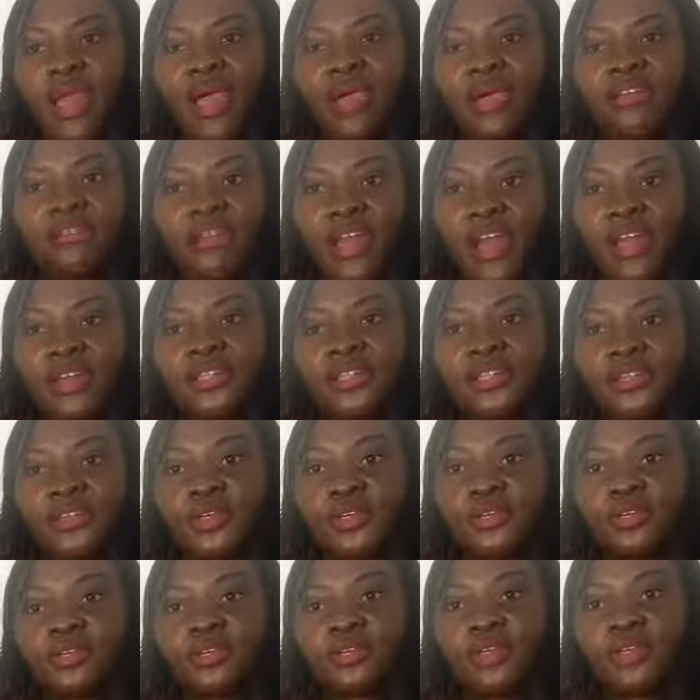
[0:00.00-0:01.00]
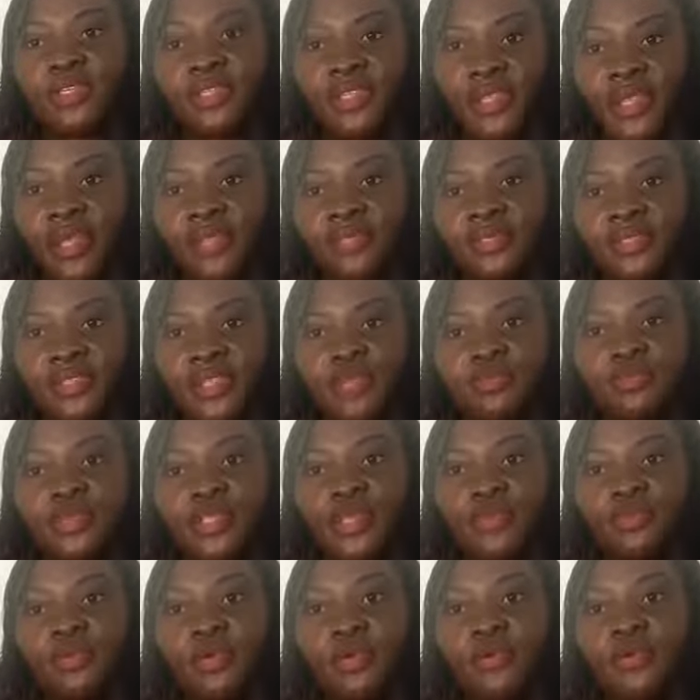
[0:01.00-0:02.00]
That is
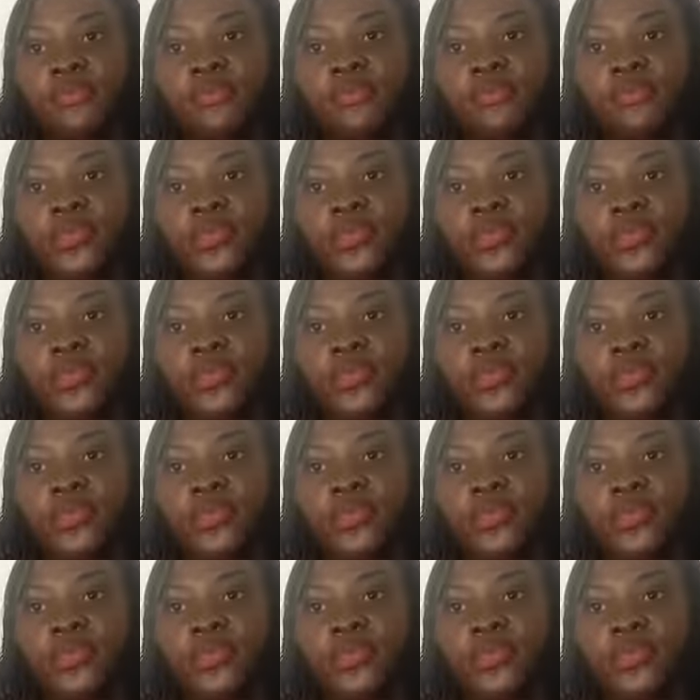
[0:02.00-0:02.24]
unacceptable.